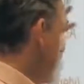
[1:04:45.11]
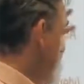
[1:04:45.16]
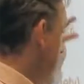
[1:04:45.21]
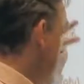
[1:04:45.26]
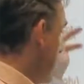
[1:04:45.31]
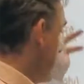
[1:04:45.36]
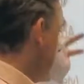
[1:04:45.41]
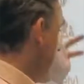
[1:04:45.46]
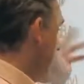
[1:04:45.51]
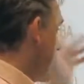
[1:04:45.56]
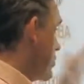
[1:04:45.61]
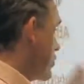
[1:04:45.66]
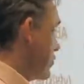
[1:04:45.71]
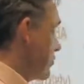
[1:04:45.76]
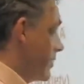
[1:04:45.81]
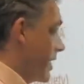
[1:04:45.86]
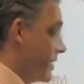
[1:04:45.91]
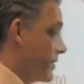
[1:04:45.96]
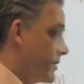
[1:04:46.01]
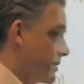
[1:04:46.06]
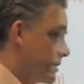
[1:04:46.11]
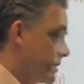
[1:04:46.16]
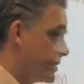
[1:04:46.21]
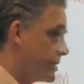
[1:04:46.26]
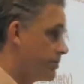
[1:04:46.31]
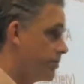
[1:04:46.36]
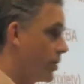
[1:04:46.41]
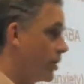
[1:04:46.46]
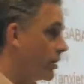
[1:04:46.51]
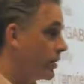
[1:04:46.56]
become larger rather than
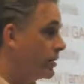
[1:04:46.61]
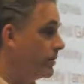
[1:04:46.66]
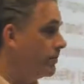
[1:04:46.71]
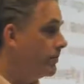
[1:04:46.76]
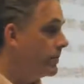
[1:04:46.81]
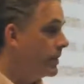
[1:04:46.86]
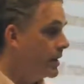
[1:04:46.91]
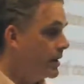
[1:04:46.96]
smaller.